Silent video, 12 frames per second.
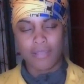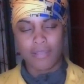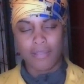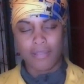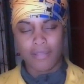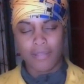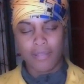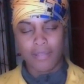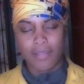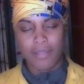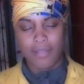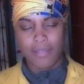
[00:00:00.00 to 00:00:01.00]

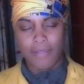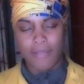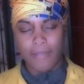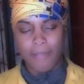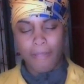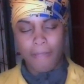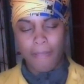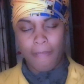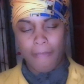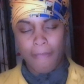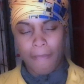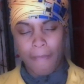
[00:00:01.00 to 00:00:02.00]

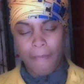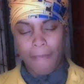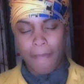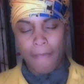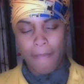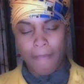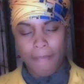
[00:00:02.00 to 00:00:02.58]
No one is speaking in this clip.